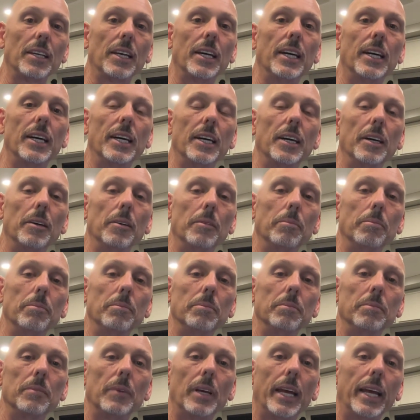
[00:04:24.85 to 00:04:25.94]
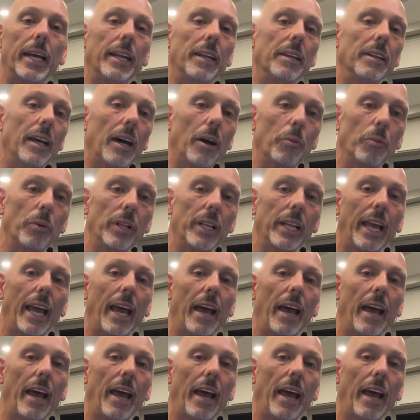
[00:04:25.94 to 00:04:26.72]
And I really